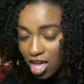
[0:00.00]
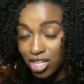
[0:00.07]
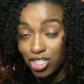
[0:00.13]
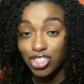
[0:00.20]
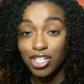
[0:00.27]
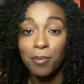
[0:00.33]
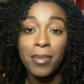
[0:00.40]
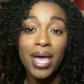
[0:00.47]

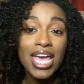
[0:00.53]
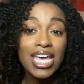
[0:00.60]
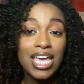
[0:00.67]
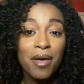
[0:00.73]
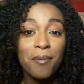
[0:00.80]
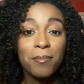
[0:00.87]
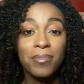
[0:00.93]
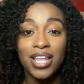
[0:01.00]

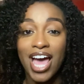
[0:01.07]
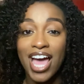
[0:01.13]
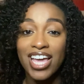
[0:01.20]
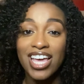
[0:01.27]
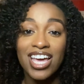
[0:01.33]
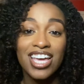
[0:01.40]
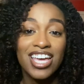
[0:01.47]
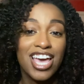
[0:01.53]
Jamaican black
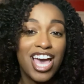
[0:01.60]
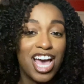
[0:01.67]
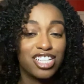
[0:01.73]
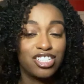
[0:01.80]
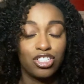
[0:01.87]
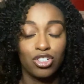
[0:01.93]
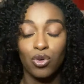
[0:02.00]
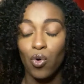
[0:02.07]

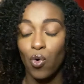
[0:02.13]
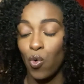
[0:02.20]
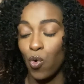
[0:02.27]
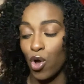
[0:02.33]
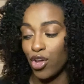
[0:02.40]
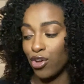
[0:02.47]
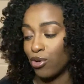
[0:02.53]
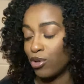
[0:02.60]
castor
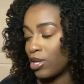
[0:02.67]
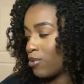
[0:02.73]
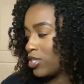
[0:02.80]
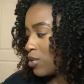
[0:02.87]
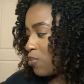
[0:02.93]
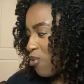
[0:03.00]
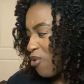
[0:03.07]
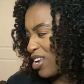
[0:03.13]
oil. It was
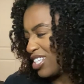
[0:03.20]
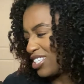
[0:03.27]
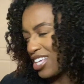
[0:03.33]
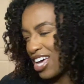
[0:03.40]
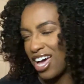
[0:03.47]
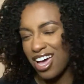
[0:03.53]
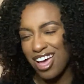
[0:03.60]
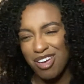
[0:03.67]
a point in
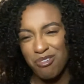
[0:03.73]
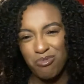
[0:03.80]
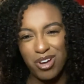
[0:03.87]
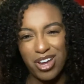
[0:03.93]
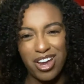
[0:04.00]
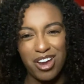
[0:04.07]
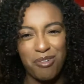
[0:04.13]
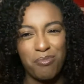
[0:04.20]
time
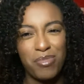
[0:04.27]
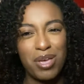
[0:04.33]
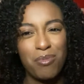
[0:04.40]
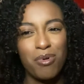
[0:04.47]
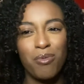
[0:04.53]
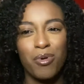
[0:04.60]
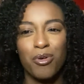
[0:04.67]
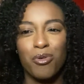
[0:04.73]
where
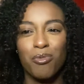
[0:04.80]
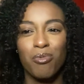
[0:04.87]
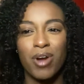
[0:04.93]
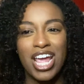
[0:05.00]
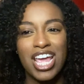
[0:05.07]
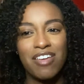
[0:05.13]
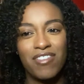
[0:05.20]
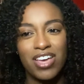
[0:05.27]
people were
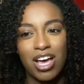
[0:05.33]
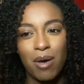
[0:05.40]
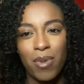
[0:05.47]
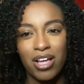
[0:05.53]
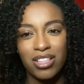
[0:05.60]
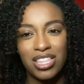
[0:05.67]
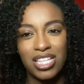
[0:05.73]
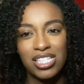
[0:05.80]
raving
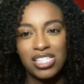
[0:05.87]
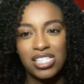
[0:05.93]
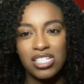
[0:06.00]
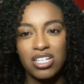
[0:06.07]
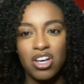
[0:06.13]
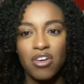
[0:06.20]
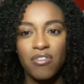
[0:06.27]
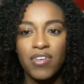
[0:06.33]
about this
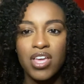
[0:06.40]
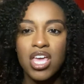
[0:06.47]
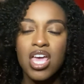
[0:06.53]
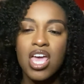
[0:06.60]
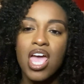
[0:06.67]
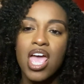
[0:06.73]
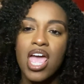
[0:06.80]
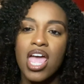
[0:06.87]
stuff.
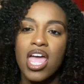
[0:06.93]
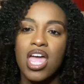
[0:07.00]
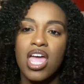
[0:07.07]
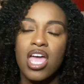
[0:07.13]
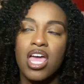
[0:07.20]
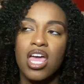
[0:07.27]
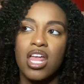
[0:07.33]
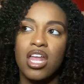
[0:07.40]

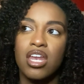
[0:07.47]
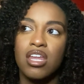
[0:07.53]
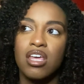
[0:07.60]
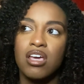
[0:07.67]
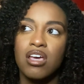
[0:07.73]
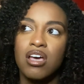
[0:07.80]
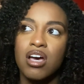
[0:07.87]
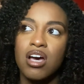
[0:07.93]
And
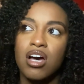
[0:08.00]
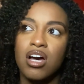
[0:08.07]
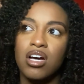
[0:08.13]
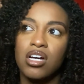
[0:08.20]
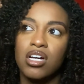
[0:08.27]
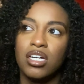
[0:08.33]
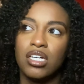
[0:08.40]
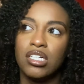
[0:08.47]

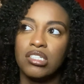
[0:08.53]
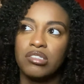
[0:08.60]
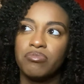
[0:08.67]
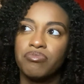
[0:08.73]
I